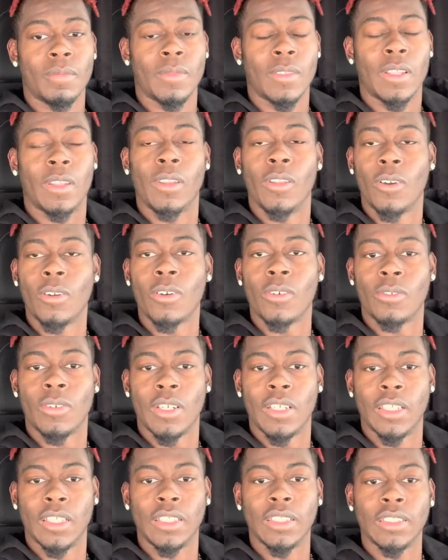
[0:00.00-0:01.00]
local
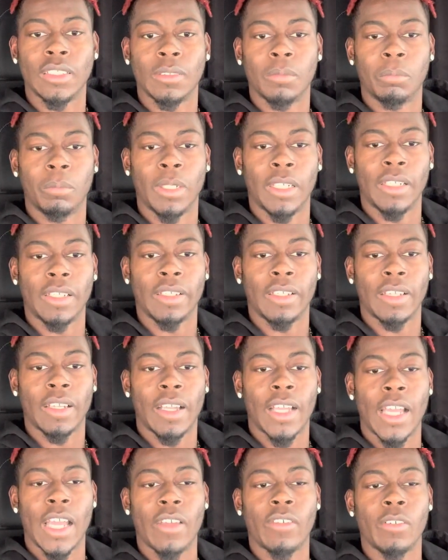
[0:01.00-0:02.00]
runs, but
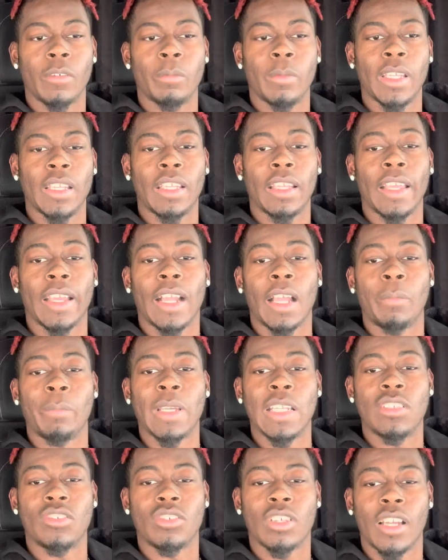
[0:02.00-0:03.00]
I haven't been, like, I've
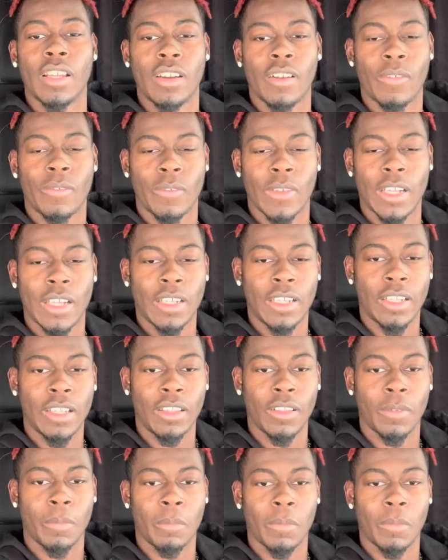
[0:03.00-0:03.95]
been trying to find